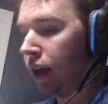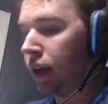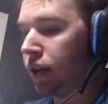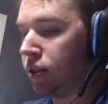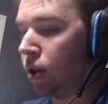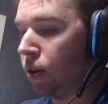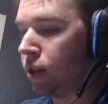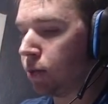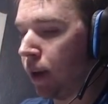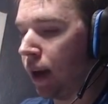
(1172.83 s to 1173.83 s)
So I only
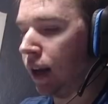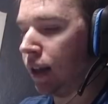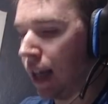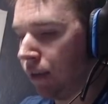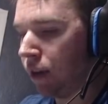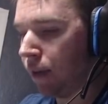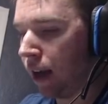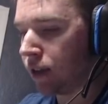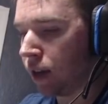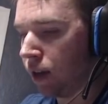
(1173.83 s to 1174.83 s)
spent 11
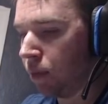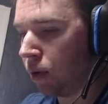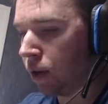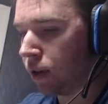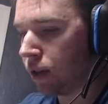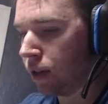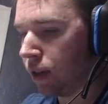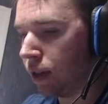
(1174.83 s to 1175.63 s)
advanced teleports,